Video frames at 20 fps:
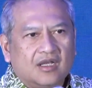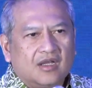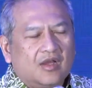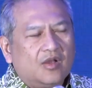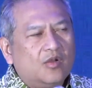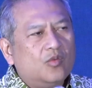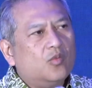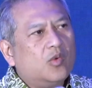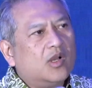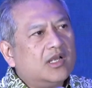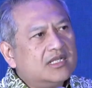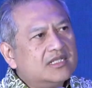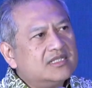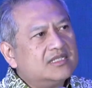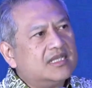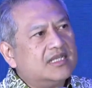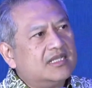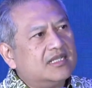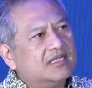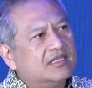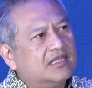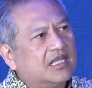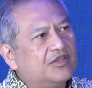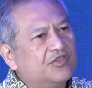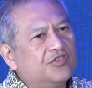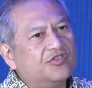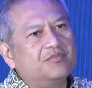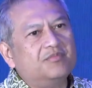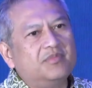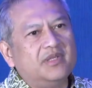What is it that
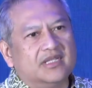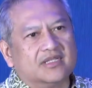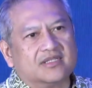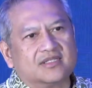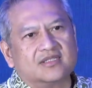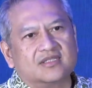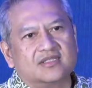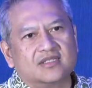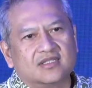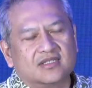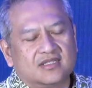you've missed?